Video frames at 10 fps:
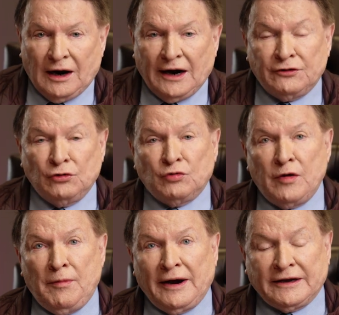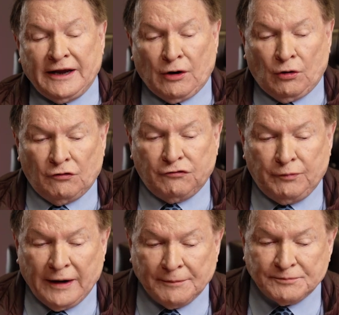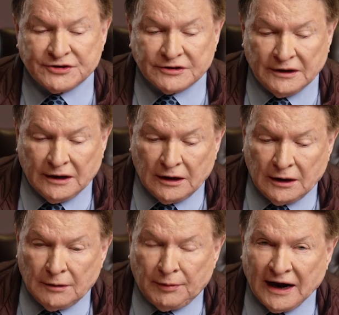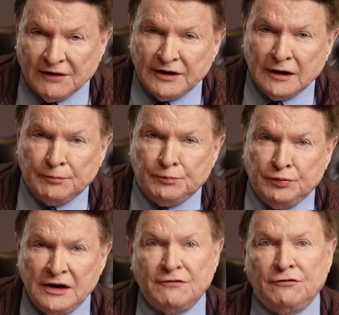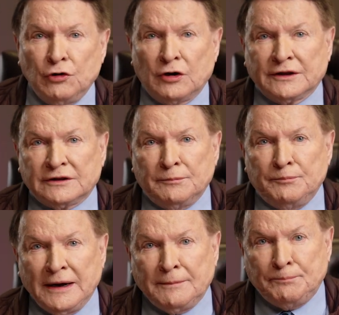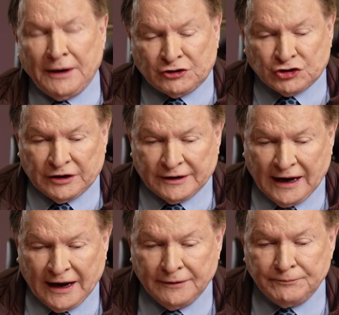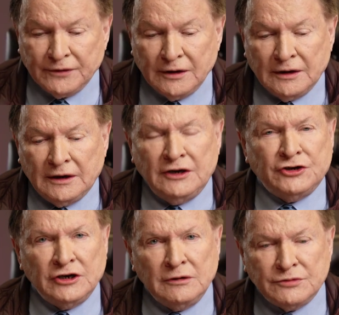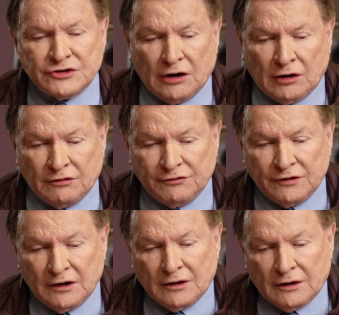I thought we might kick off perhaps by having a brief look at the big picture again in terms of